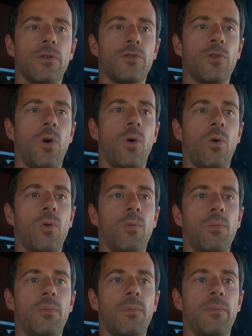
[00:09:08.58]
So
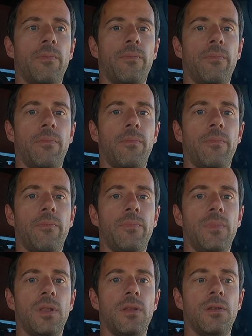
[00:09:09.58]

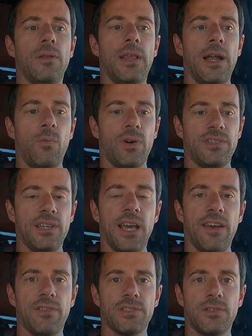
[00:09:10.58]
then once he
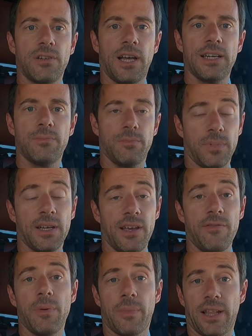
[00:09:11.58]
gave
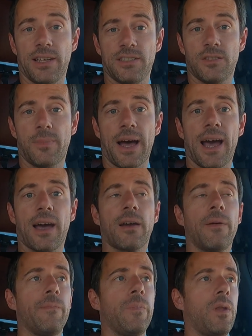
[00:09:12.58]
me my license
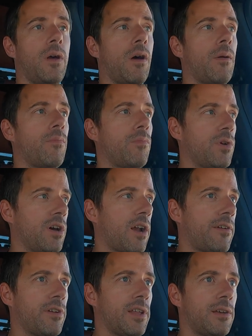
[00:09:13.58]
back, we
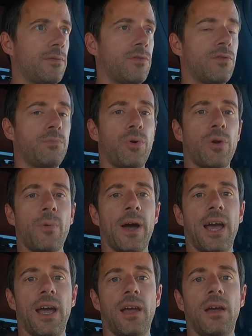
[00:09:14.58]
got everything put
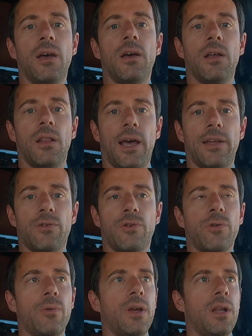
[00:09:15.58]
away, light
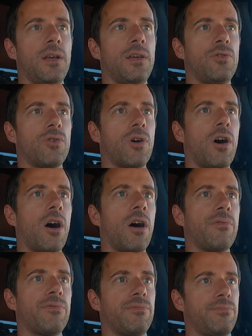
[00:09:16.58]
turned green, he took
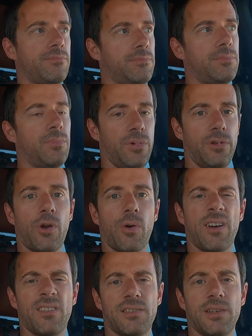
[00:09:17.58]
off, it
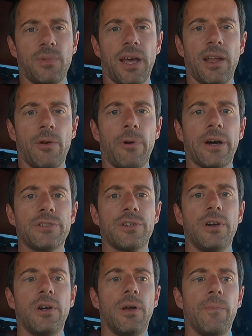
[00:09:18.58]
seemed like in a rush.